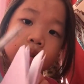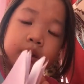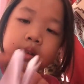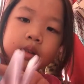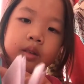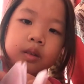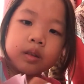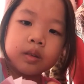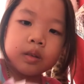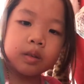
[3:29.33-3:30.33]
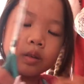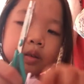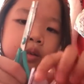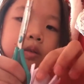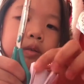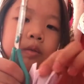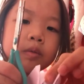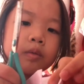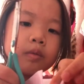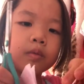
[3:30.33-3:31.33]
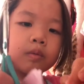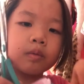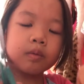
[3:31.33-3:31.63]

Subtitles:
Nobody speaks.